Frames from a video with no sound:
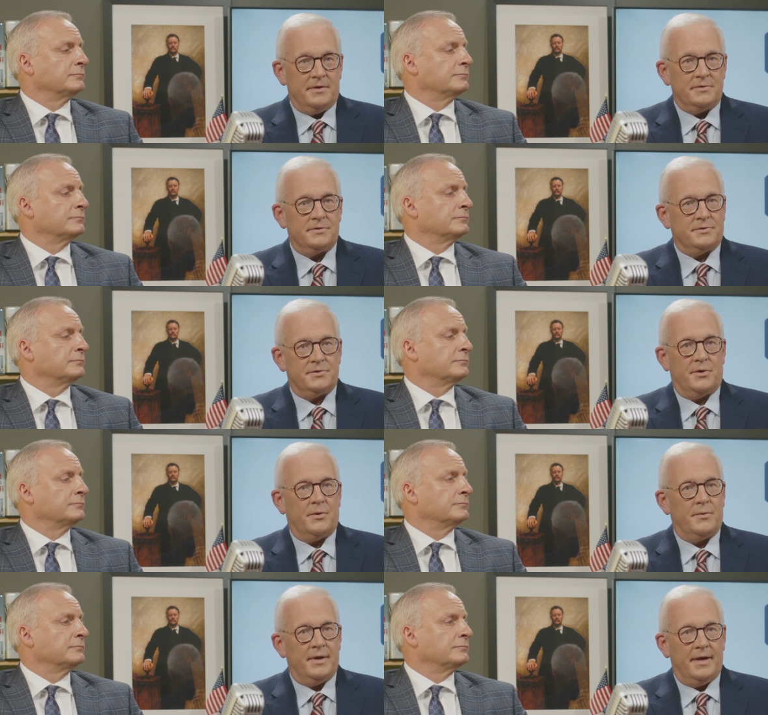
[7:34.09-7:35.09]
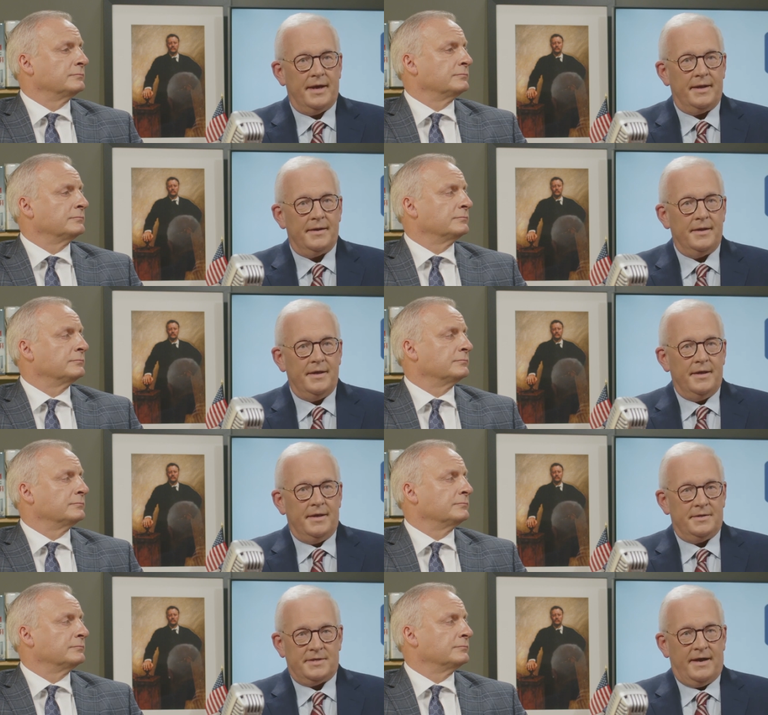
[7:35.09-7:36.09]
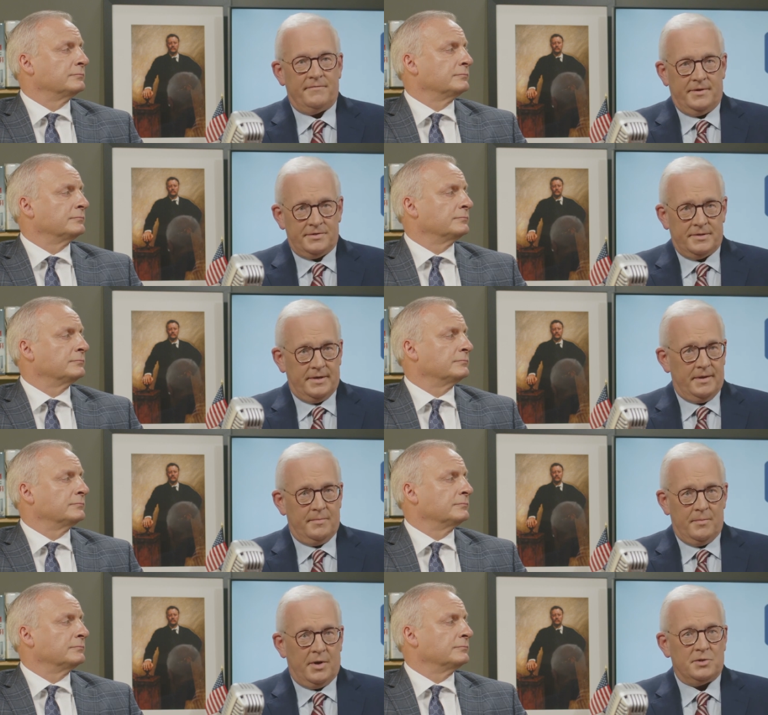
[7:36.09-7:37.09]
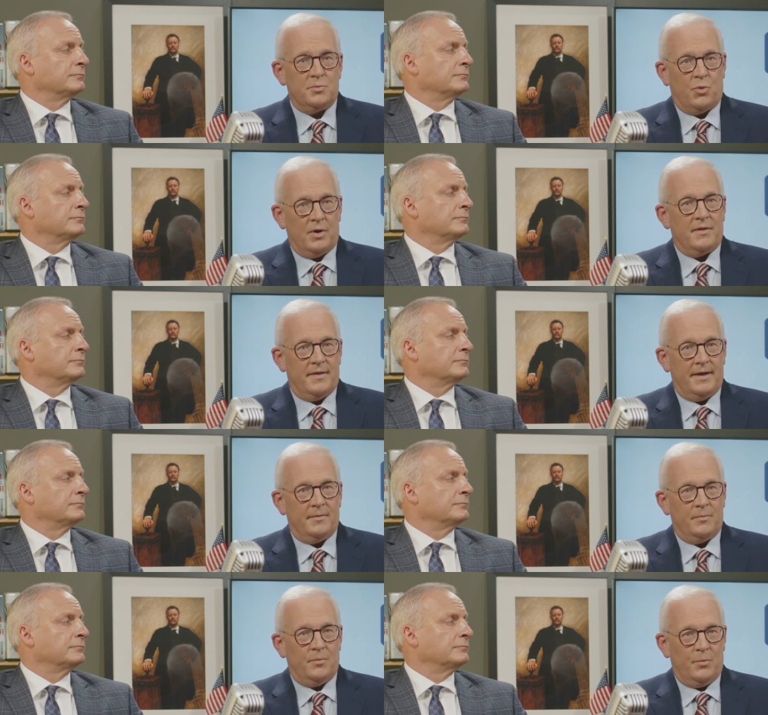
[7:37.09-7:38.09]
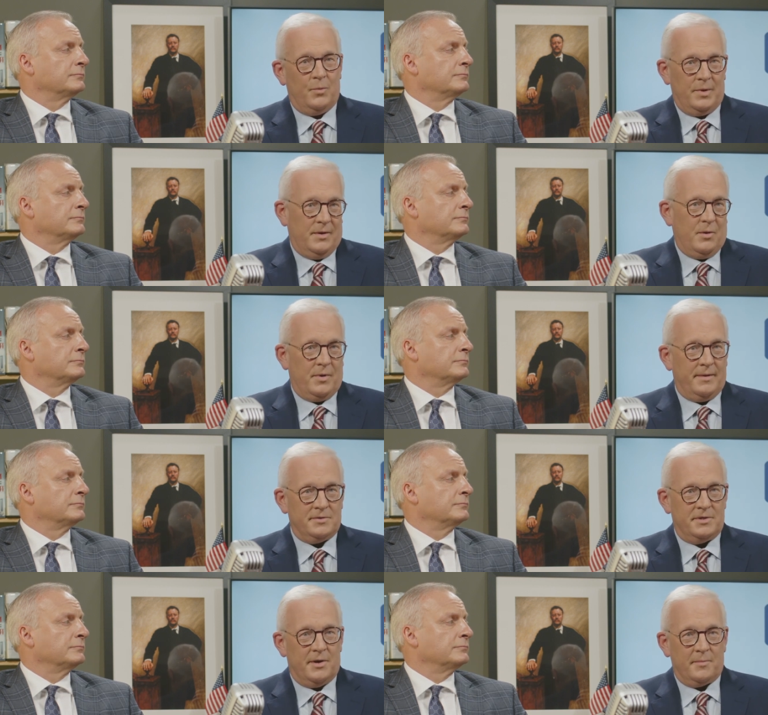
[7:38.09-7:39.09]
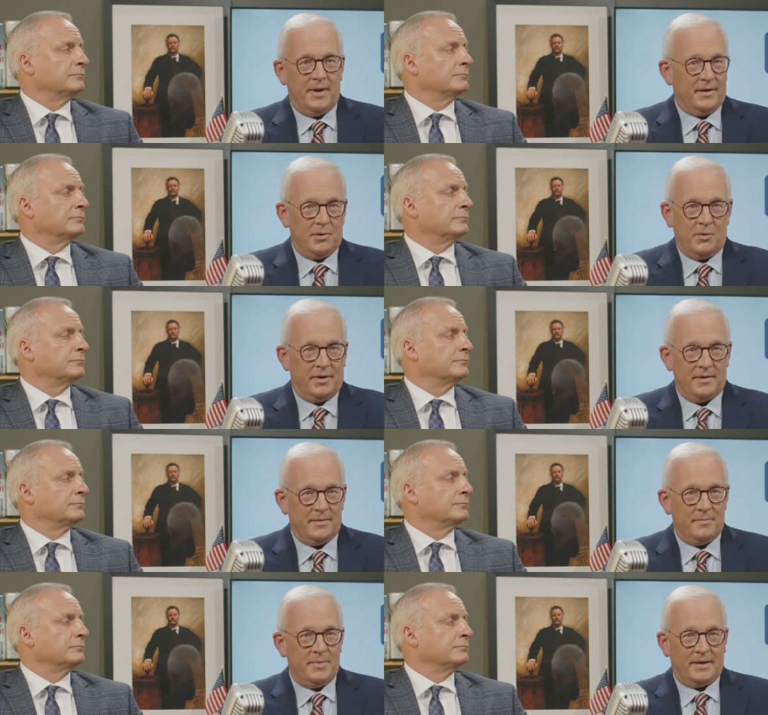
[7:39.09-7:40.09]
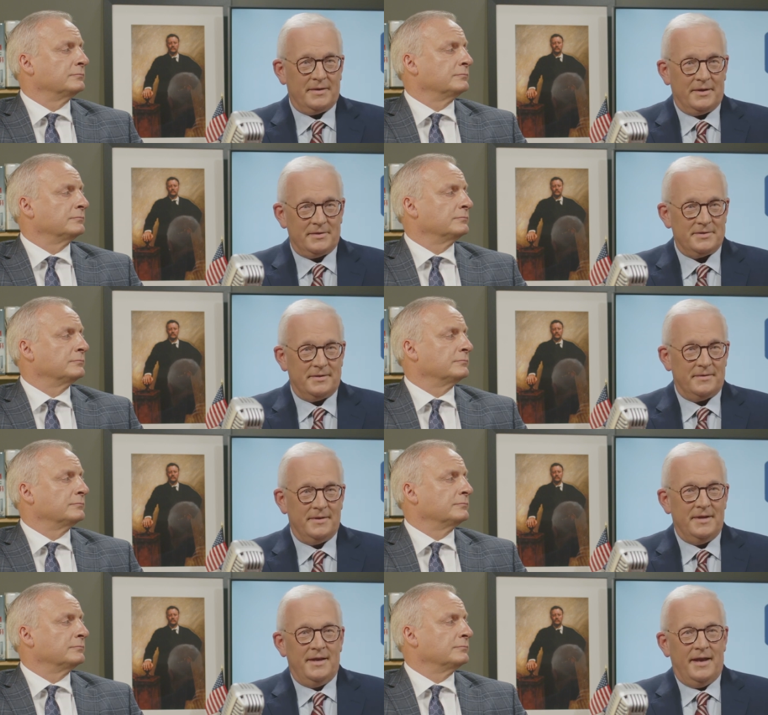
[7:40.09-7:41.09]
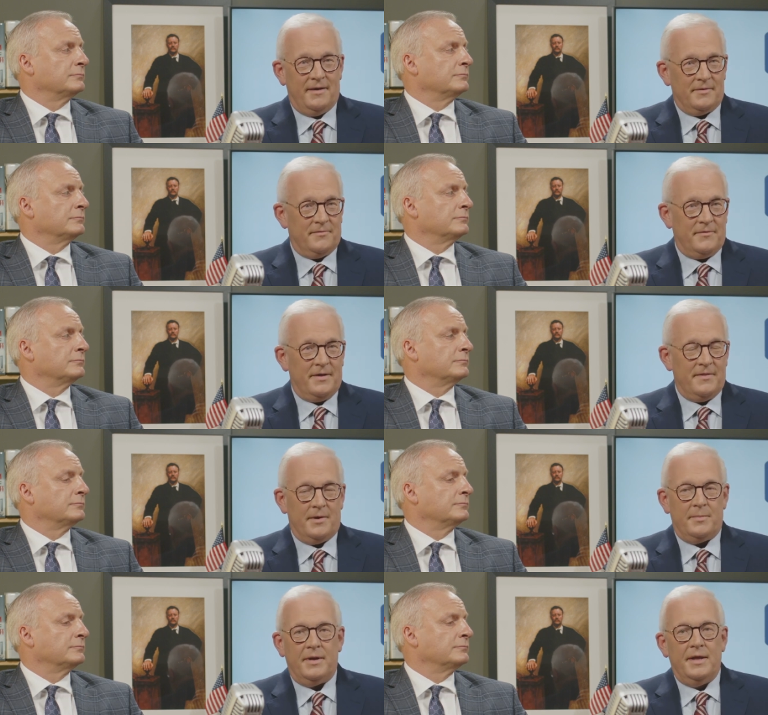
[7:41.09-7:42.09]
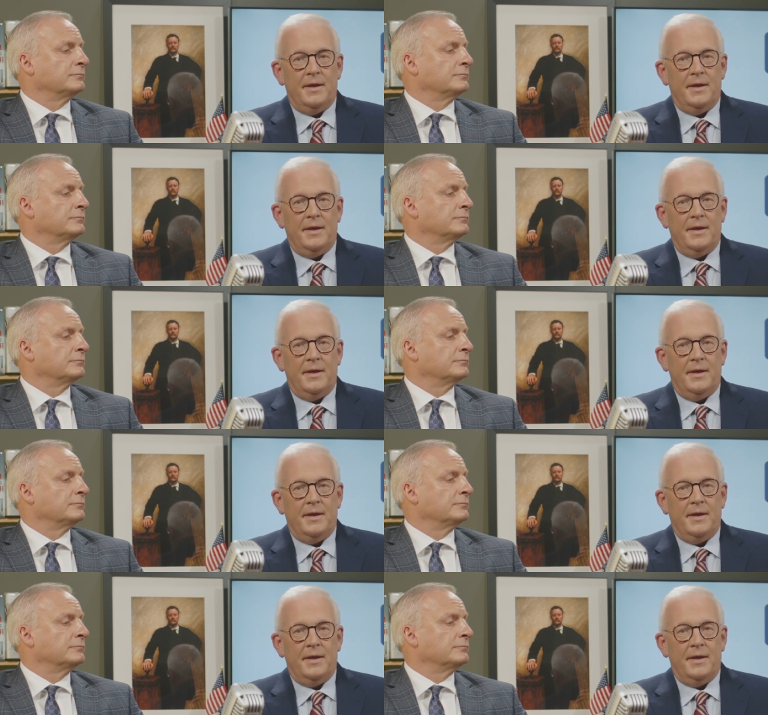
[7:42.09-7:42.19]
Speaker 1: years or so, and it's obviously much more than you know when I was a young man going to the picnics and having fun there. But